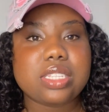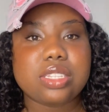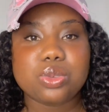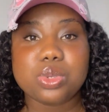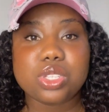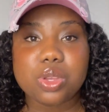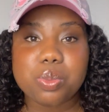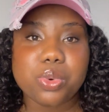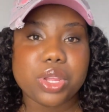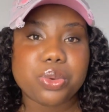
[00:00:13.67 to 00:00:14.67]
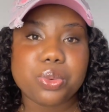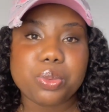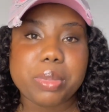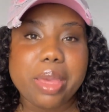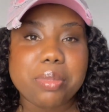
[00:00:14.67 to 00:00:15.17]
to someone who
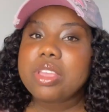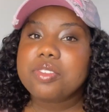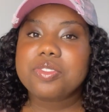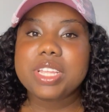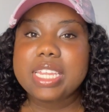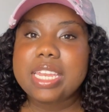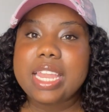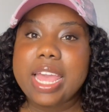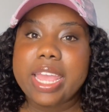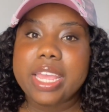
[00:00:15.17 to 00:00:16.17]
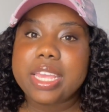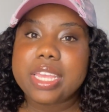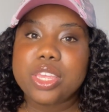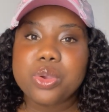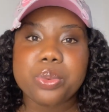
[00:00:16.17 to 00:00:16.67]
might be feeling like
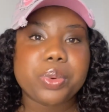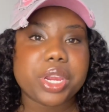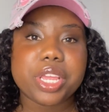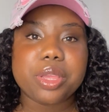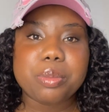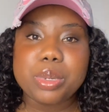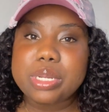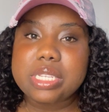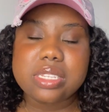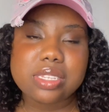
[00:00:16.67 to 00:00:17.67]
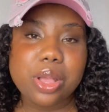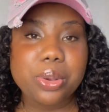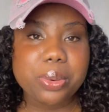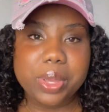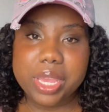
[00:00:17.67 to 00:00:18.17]
you're working but it's not
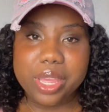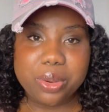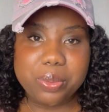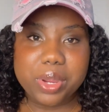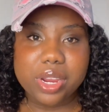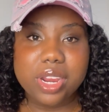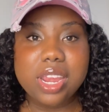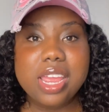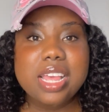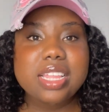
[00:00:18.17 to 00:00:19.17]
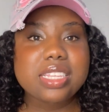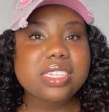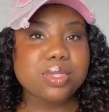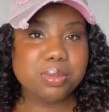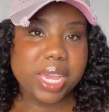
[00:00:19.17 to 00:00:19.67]
going anywhere. This
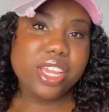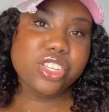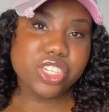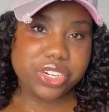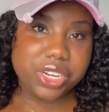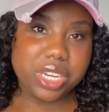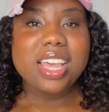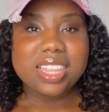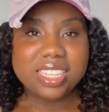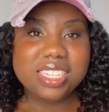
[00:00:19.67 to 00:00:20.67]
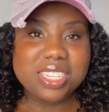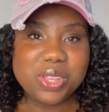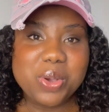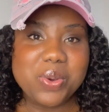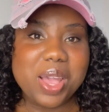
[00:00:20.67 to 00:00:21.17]
is my journey. This is
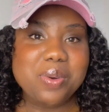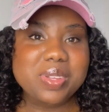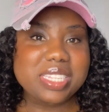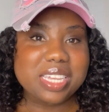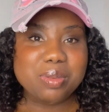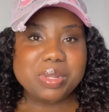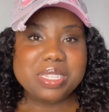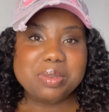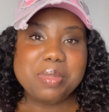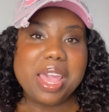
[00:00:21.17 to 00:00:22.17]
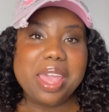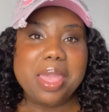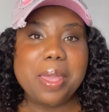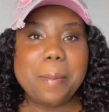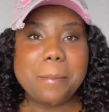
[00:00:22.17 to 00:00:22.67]
how I was able to
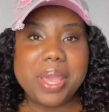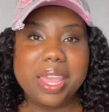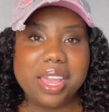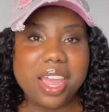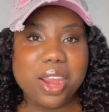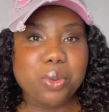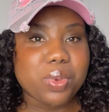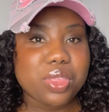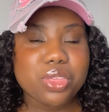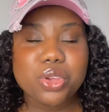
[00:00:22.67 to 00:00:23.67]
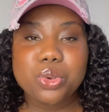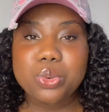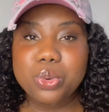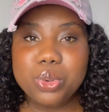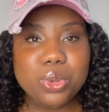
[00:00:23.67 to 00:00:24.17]
buy my car with
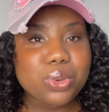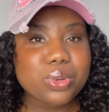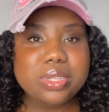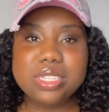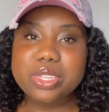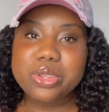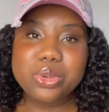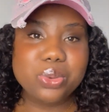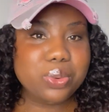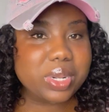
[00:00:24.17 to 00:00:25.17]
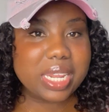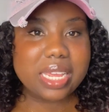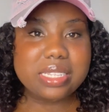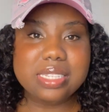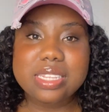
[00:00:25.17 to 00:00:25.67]
no loans, no
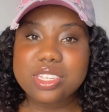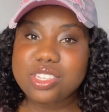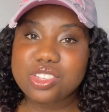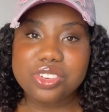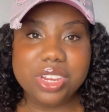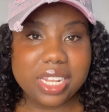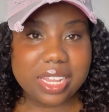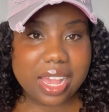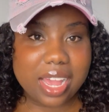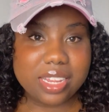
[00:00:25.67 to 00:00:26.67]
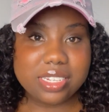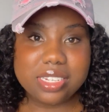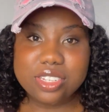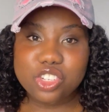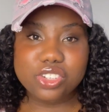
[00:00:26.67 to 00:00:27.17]
debts, straight
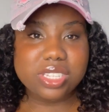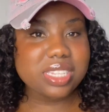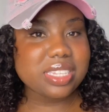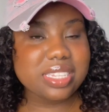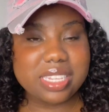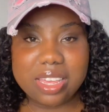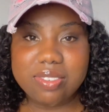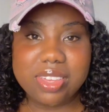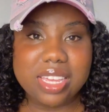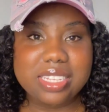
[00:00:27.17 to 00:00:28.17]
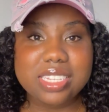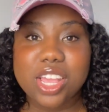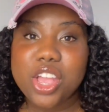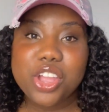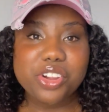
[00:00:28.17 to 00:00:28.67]
cash, just savings,
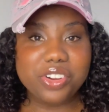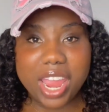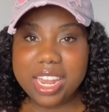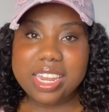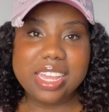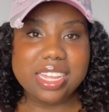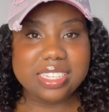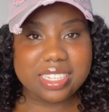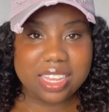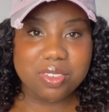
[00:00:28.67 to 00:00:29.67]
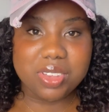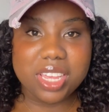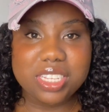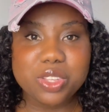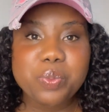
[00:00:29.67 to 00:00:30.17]
grinding and
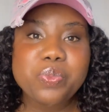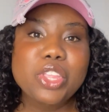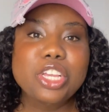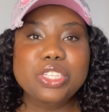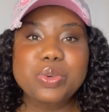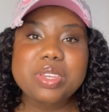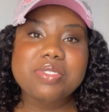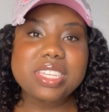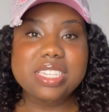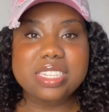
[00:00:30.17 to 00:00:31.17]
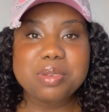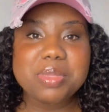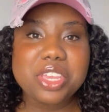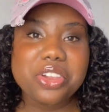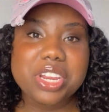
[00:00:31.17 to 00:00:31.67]
savings. So if this is
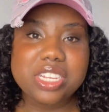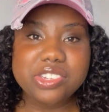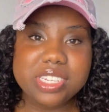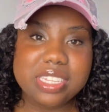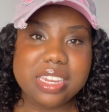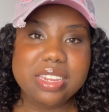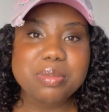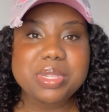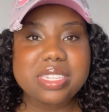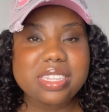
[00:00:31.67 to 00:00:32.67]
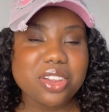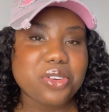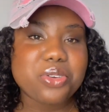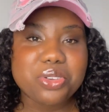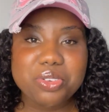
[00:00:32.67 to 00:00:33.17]
something you're interested in, please stick
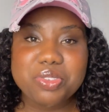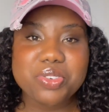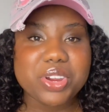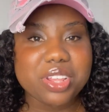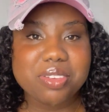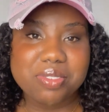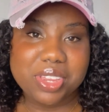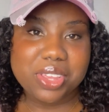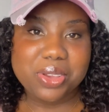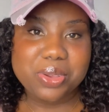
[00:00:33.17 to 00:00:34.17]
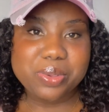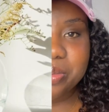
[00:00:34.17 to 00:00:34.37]
around for the video.